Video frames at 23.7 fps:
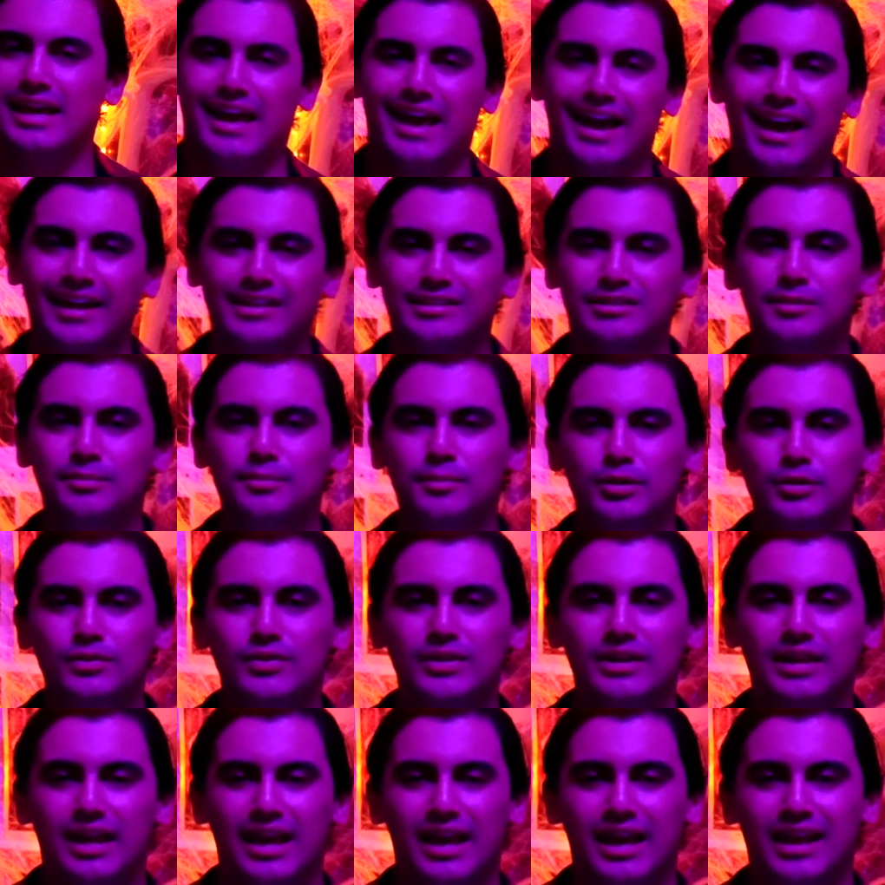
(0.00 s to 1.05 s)
As the
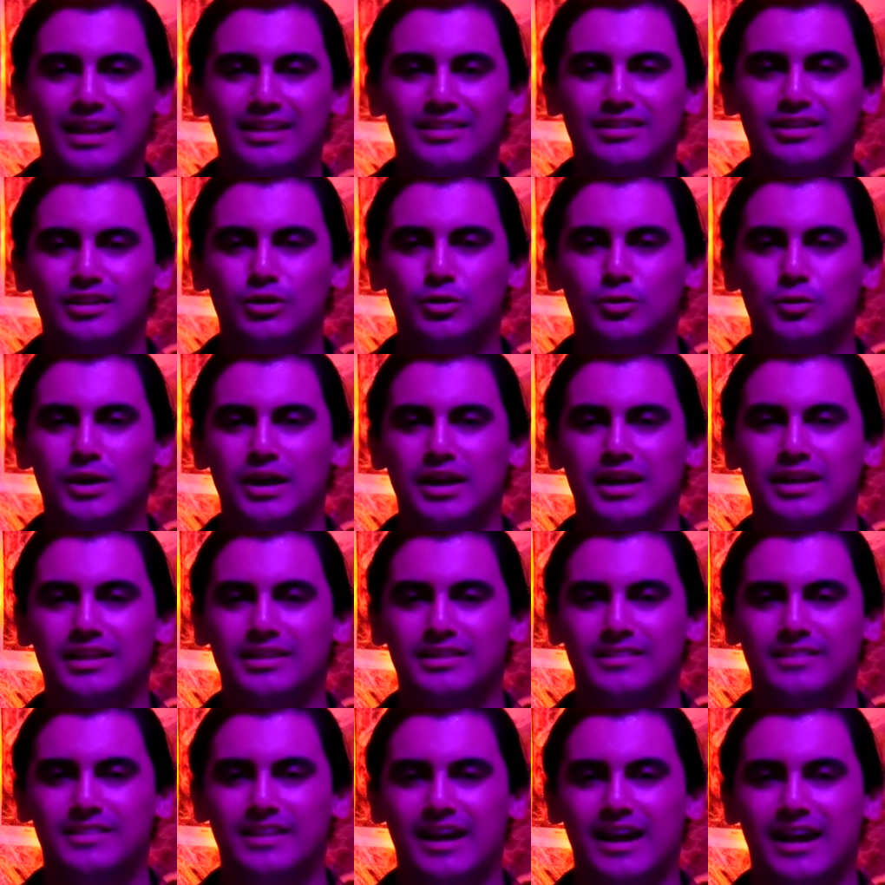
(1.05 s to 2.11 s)
movie ends in a way
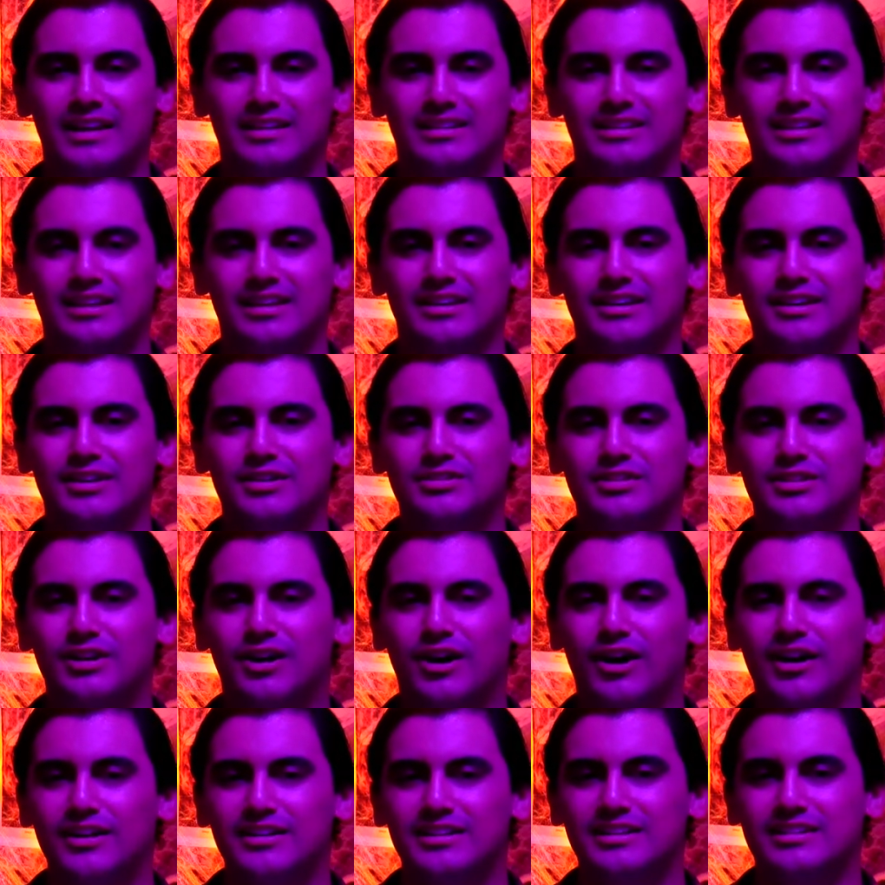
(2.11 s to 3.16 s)
that tells the
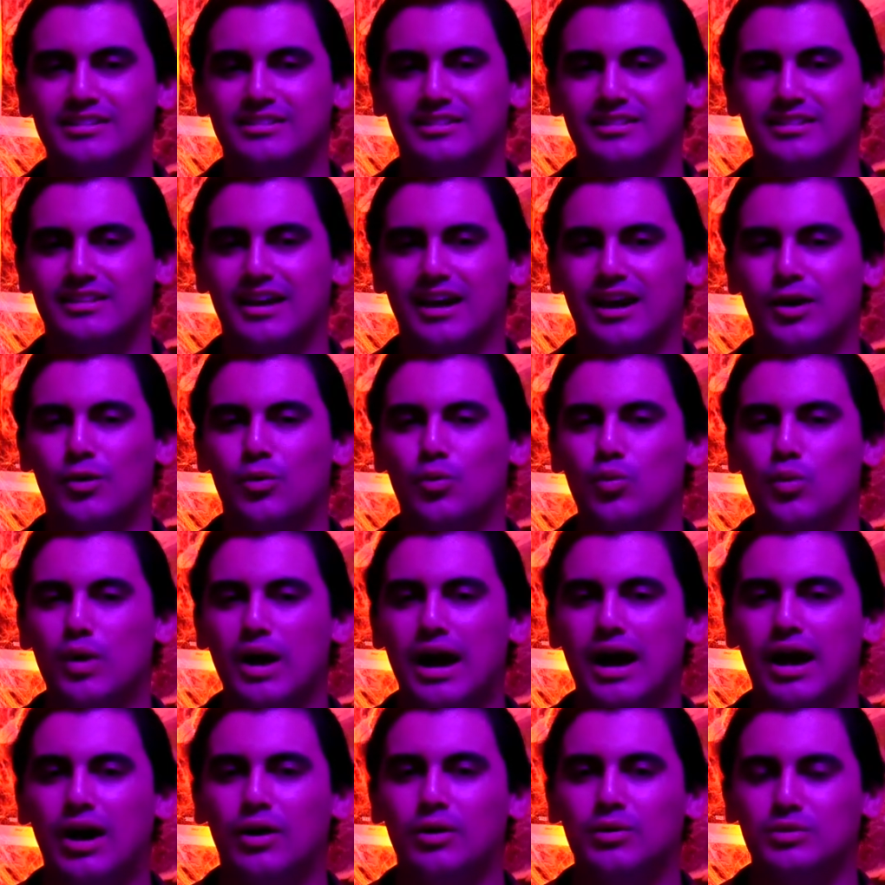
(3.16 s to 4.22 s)
audience that
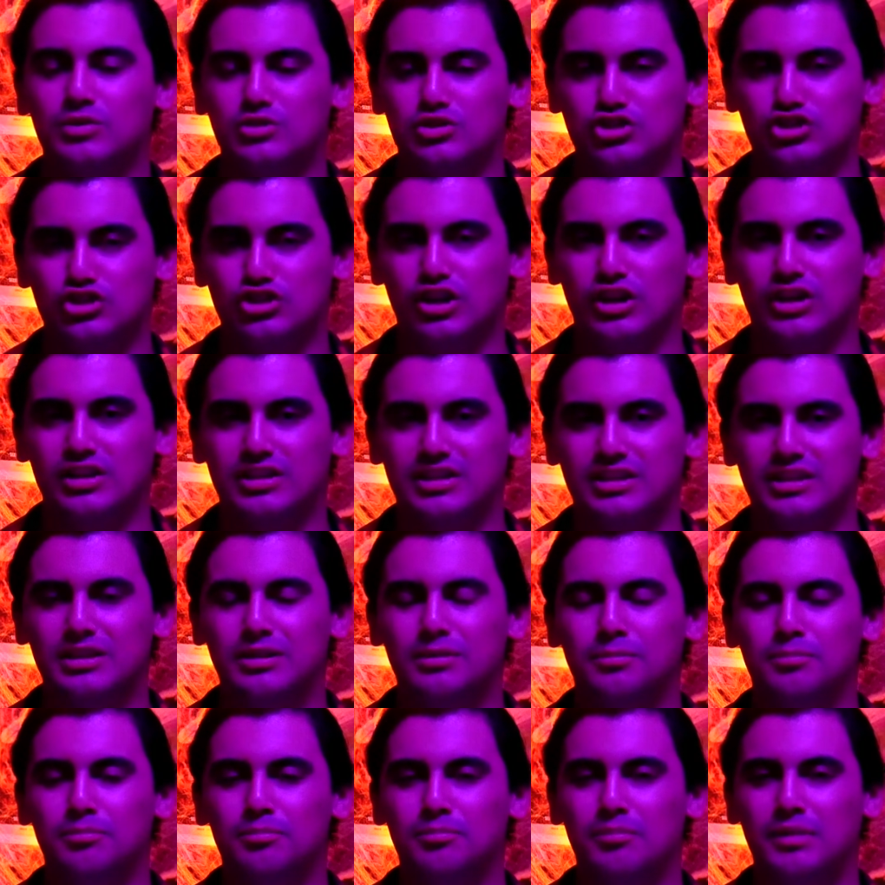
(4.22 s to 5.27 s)
while
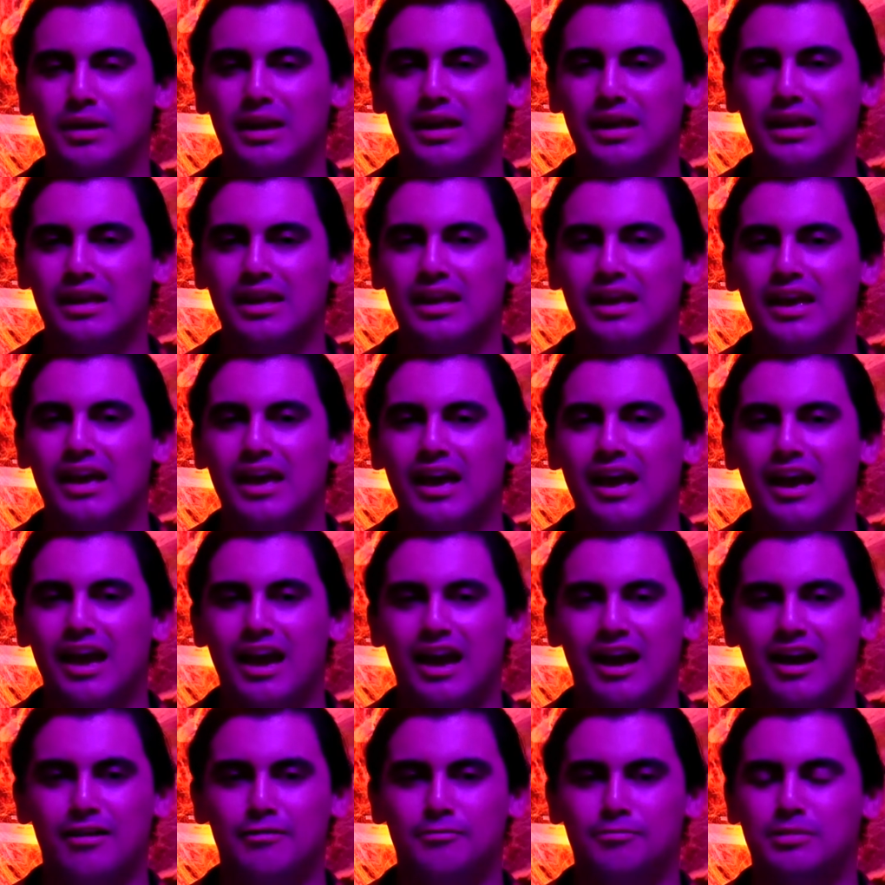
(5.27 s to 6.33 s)
Chucky may
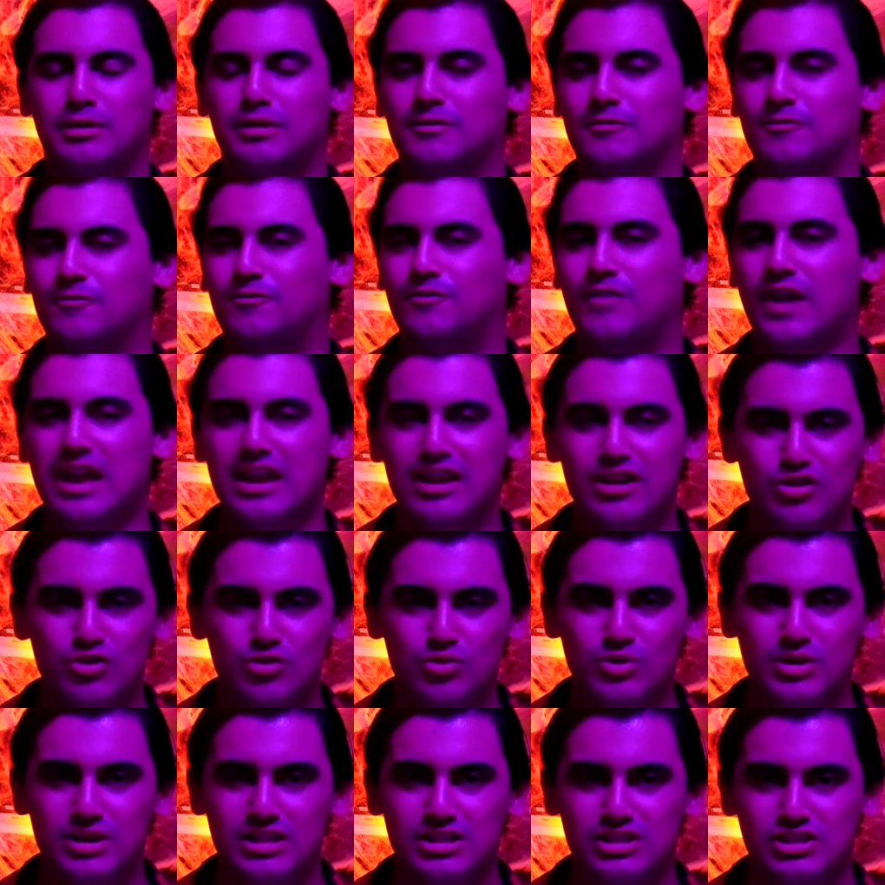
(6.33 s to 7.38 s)
have been
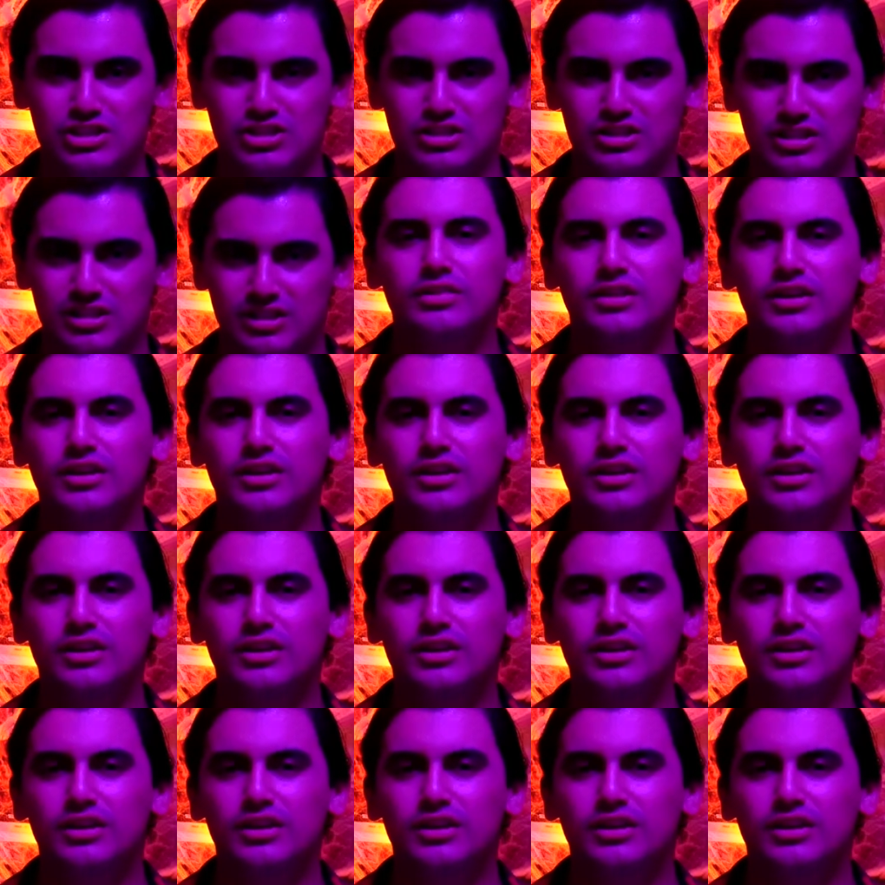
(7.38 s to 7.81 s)
vanquished,